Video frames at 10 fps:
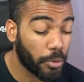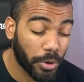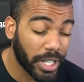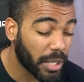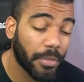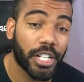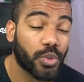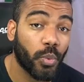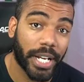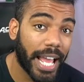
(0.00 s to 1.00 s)
pretty much
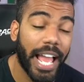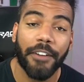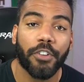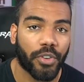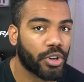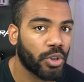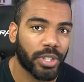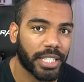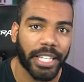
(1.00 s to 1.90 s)
whatever recruit that